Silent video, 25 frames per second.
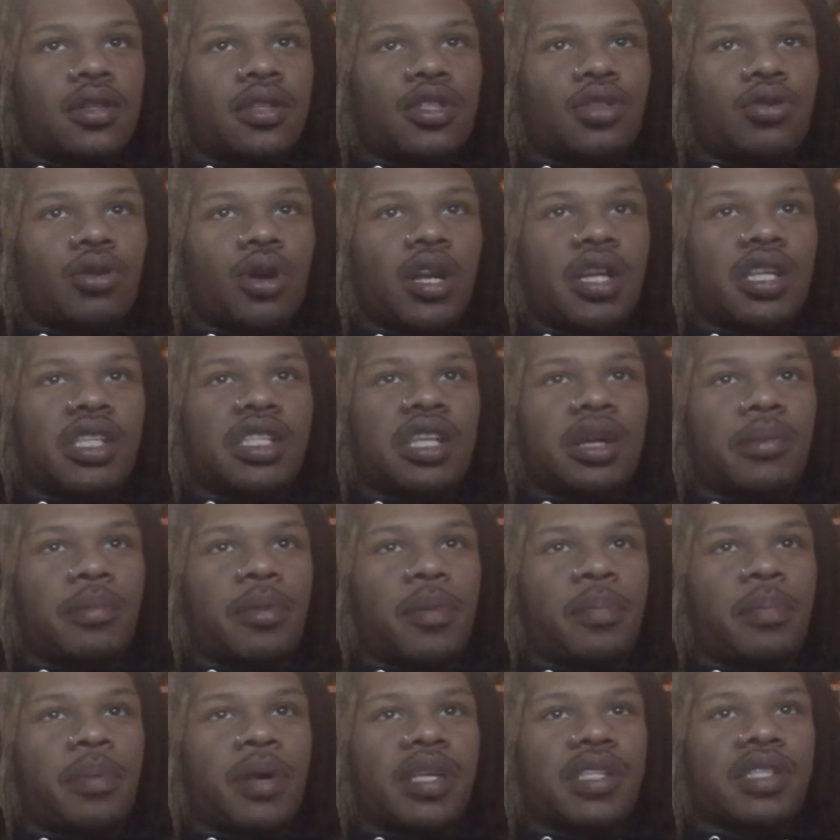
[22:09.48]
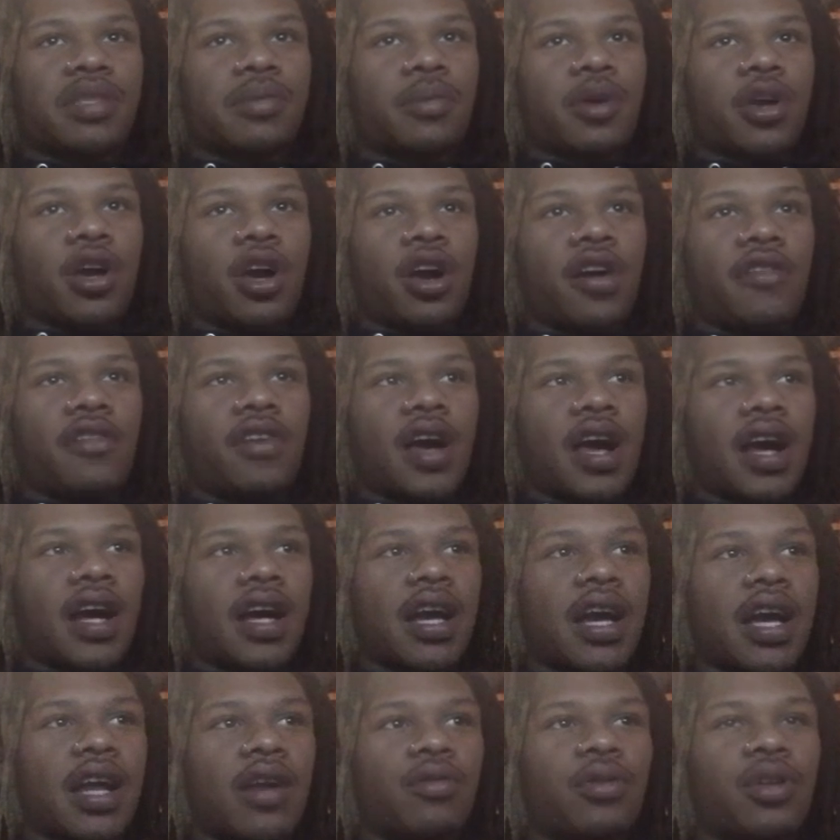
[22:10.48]
Swear this shit be pissing me off how I
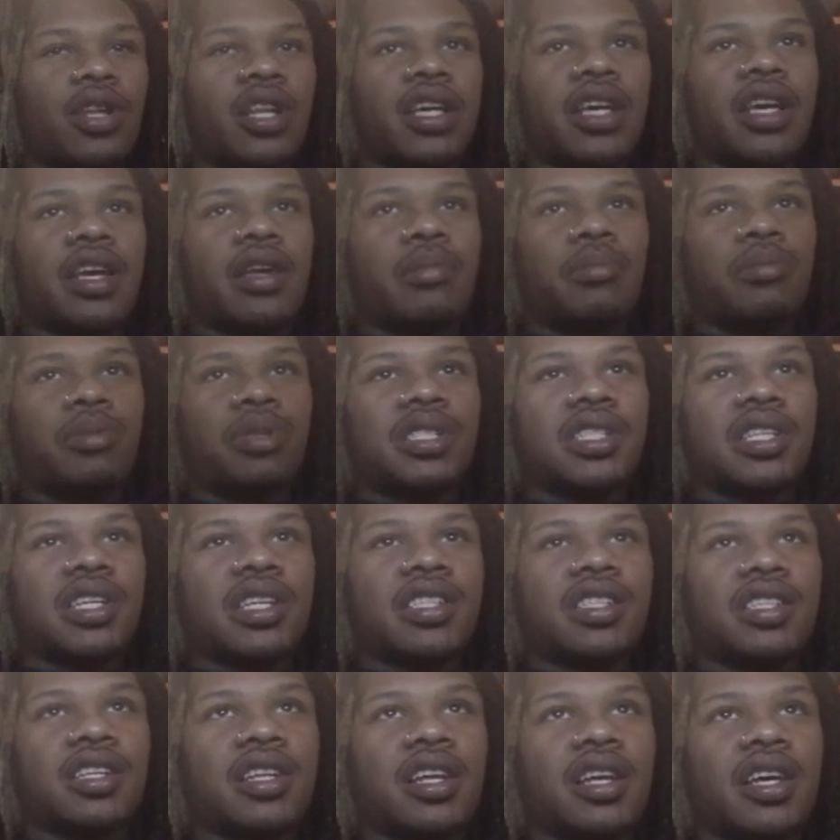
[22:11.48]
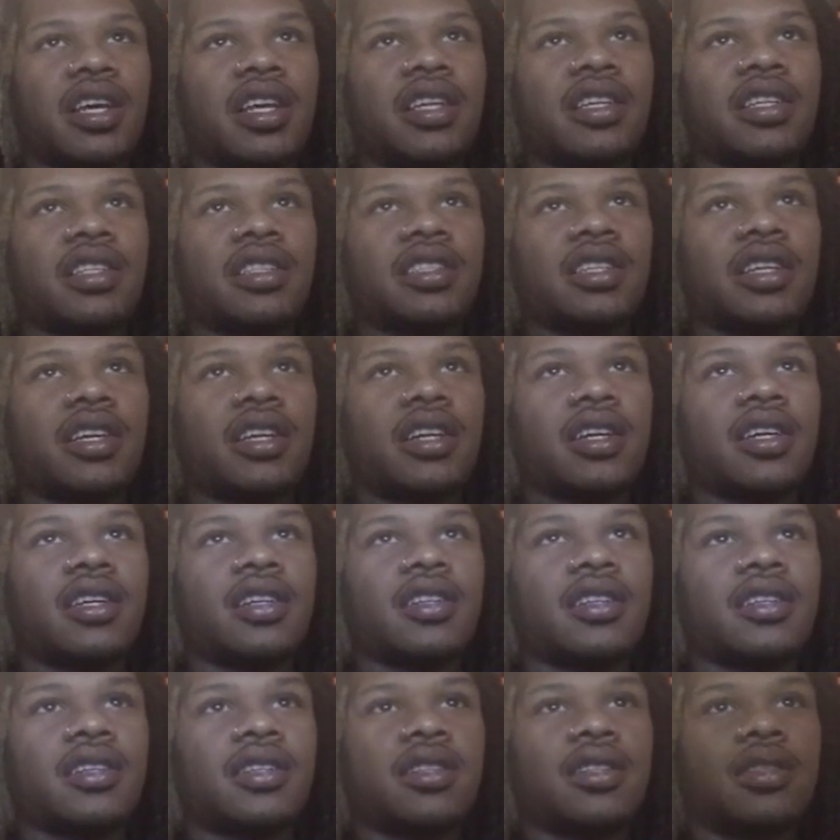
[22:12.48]
gotta really get in position and hit this
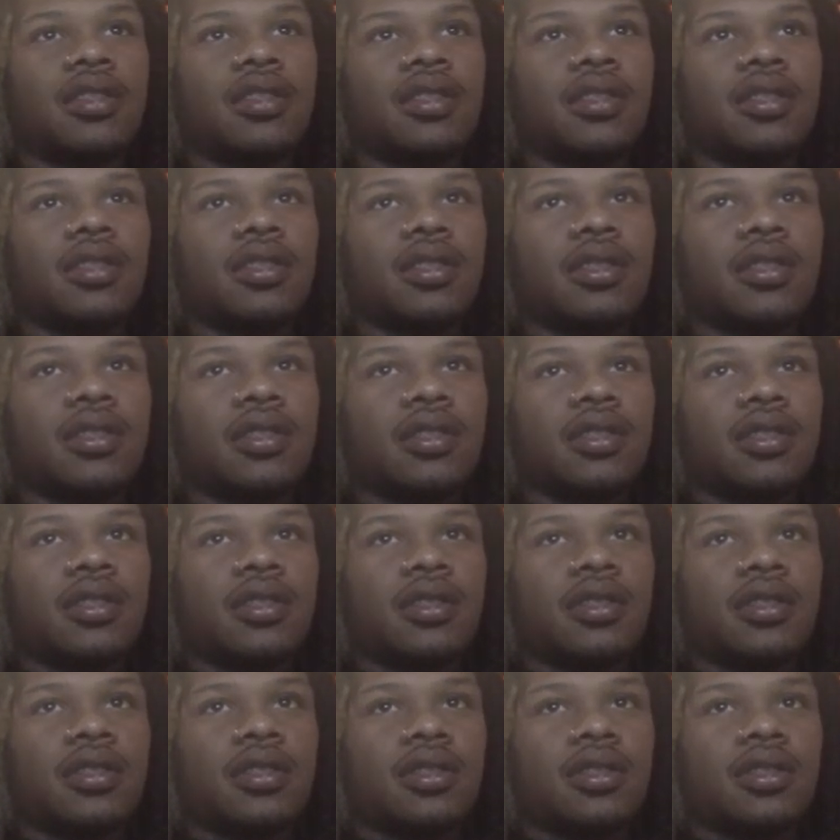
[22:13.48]
nigga.